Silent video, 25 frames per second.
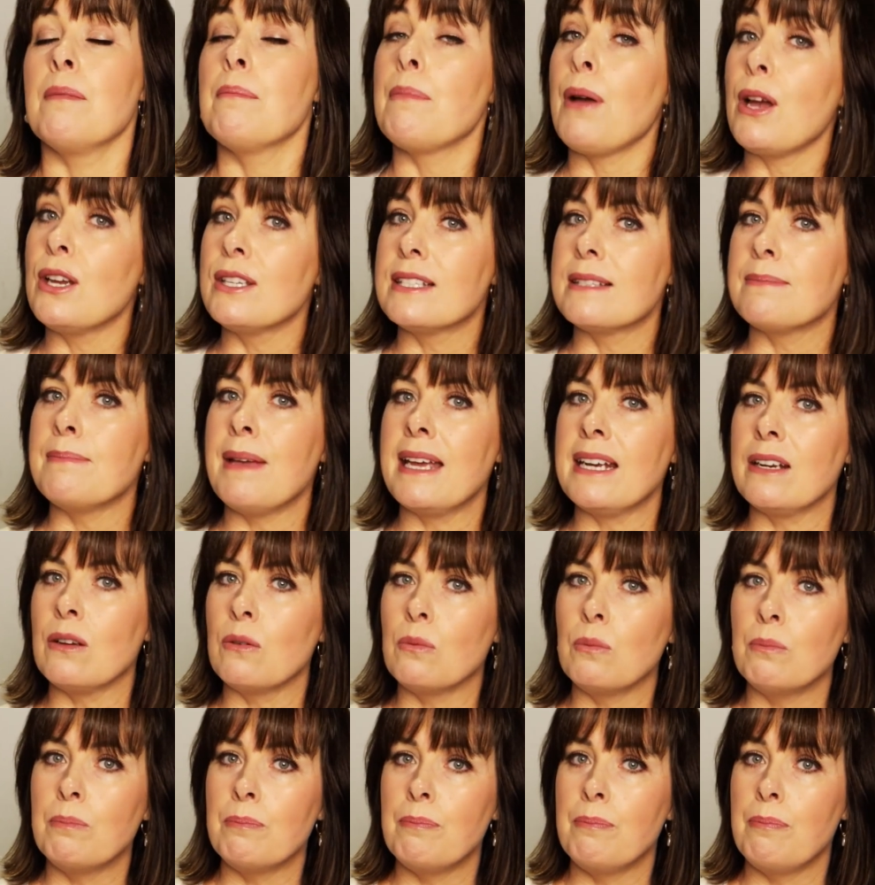
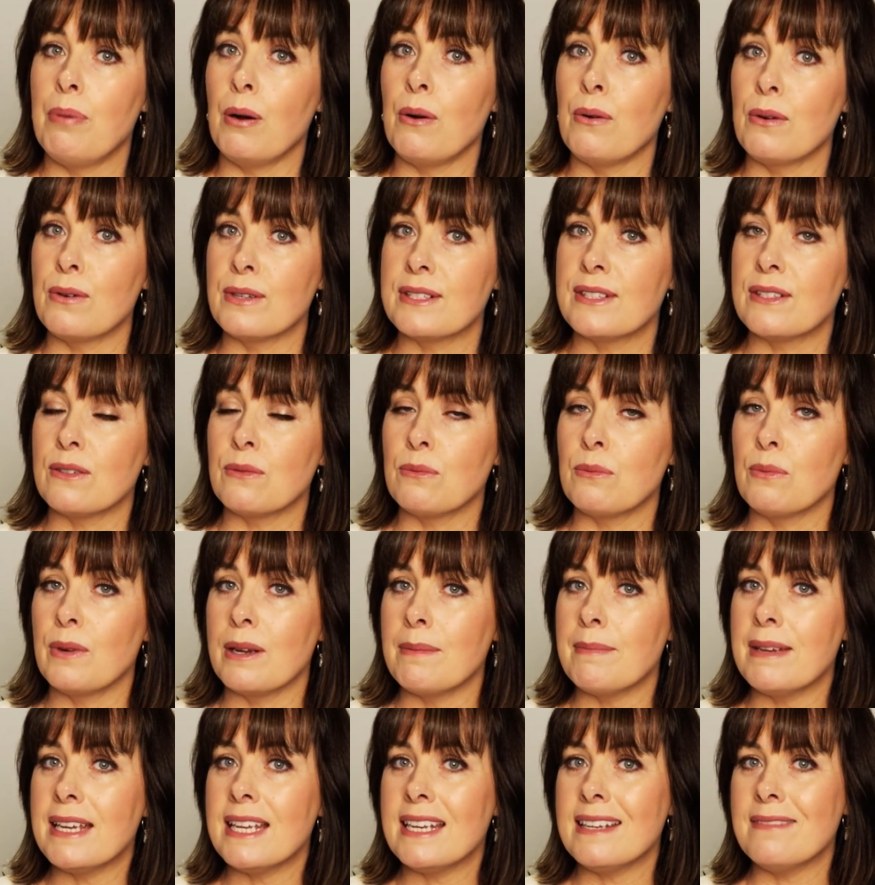Postmenopausal
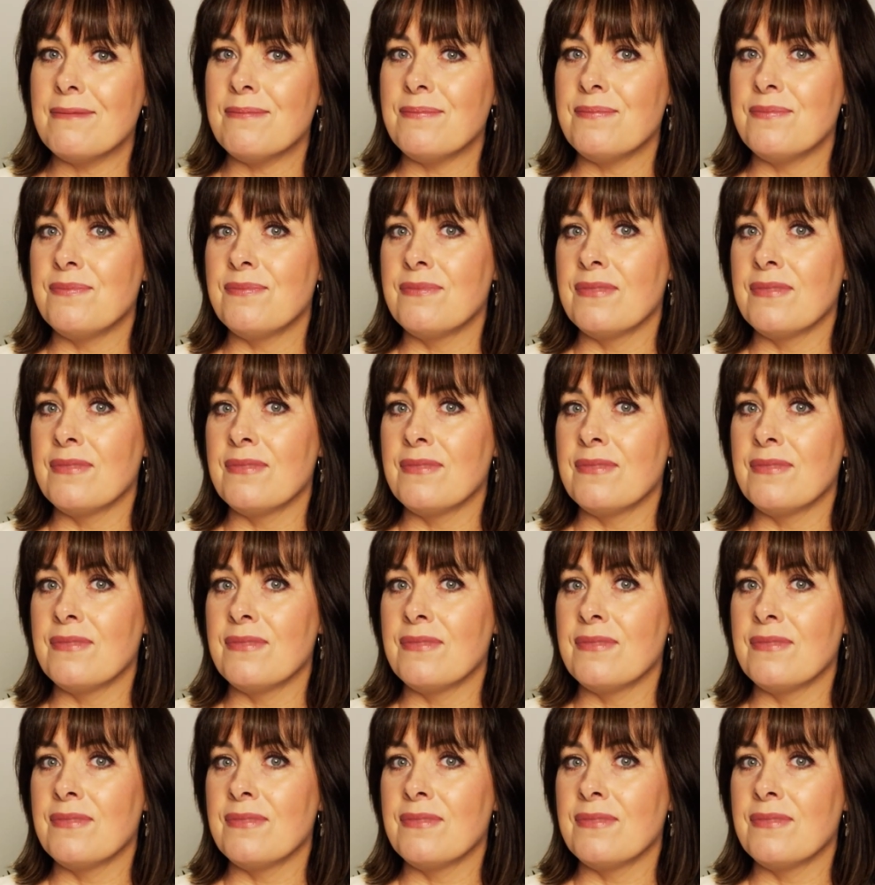women